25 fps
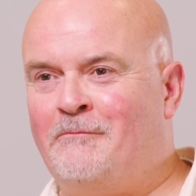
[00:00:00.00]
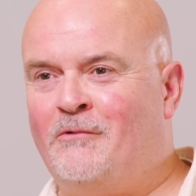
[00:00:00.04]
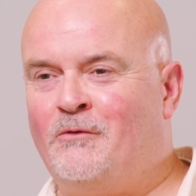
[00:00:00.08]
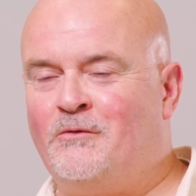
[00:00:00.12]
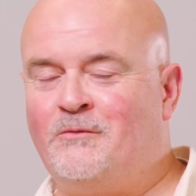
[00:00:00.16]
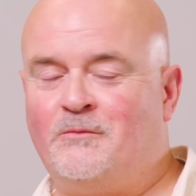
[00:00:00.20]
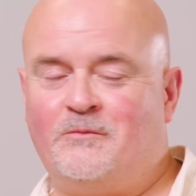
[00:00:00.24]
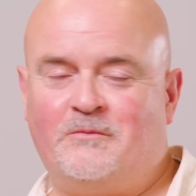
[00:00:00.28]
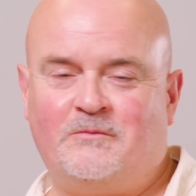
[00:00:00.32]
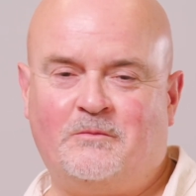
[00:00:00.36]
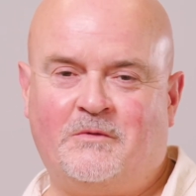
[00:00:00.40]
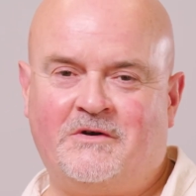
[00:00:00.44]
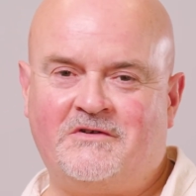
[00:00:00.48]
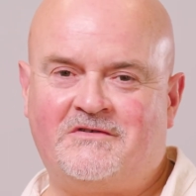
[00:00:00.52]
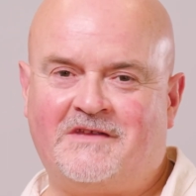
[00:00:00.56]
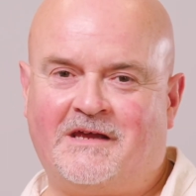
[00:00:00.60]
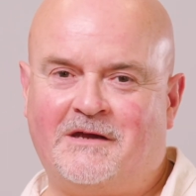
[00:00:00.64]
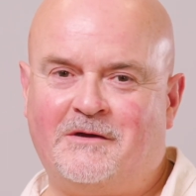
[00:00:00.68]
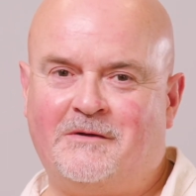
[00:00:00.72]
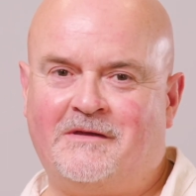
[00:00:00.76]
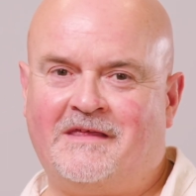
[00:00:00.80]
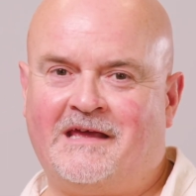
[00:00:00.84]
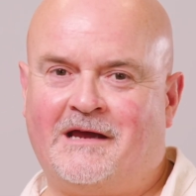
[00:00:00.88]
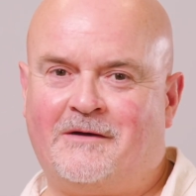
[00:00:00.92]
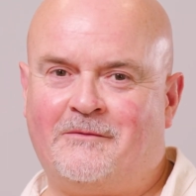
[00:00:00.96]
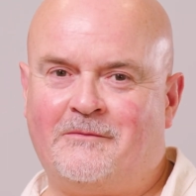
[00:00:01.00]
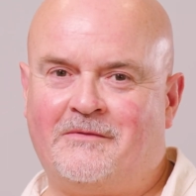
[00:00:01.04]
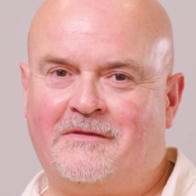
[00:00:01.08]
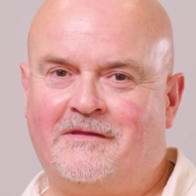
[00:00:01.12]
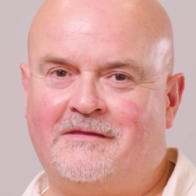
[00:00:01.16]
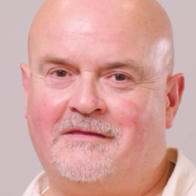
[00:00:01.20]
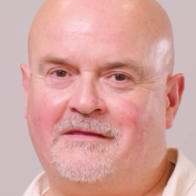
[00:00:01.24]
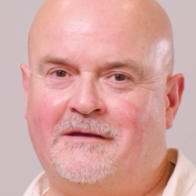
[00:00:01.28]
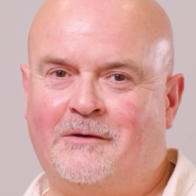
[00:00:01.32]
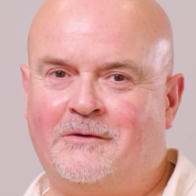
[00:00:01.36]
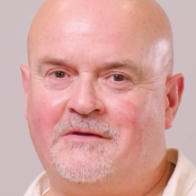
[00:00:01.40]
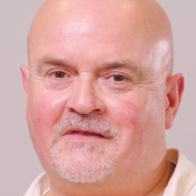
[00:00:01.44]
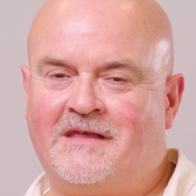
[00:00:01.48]
But once that
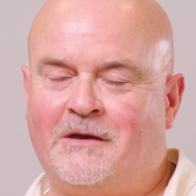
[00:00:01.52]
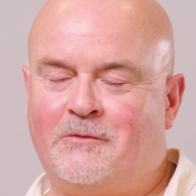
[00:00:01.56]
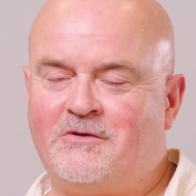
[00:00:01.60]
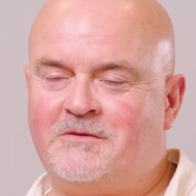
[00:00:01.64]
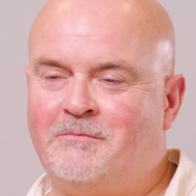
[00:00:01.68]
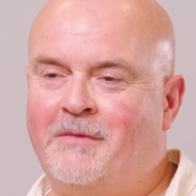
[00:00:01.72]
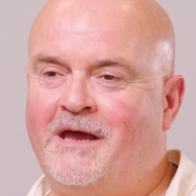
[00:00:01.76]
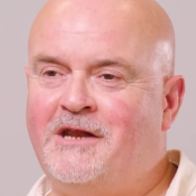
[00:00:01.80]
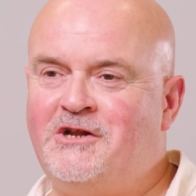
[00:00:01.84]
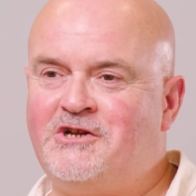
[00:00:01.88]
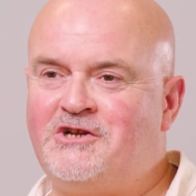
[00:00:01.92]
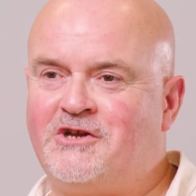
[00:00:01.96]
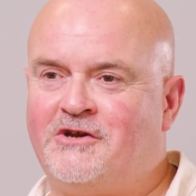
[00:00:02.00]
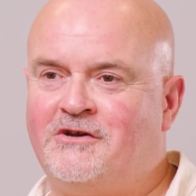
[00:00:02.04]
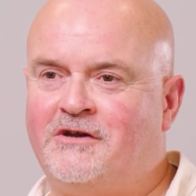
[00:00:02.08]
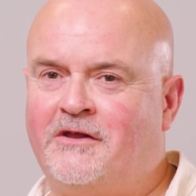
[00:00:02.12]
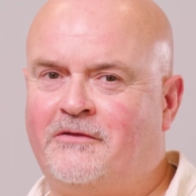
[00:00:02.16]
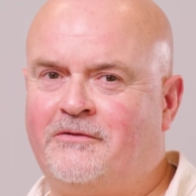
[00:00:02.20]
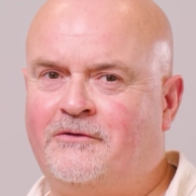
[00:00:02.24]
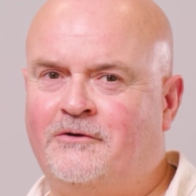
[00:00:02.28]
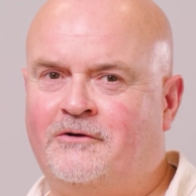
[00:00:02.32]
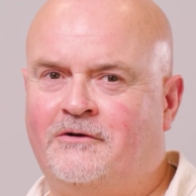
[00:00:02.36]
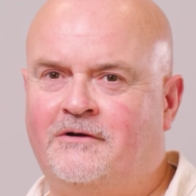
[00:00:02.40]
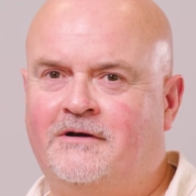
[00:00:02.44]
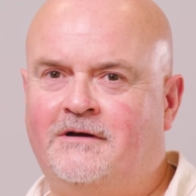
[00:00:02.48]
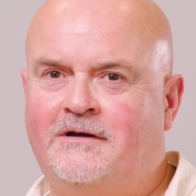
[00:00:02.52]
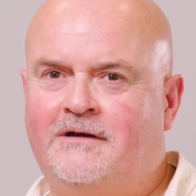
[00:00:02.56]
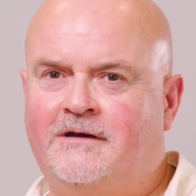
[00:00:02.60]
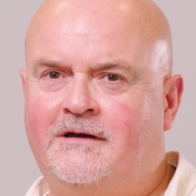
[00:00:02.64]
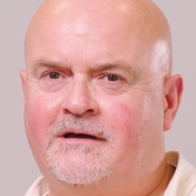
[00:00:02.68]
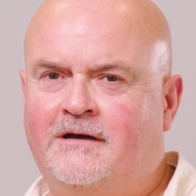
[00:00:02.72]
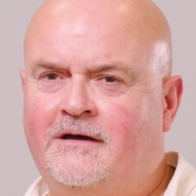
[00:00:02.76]
was mentioned, I thought,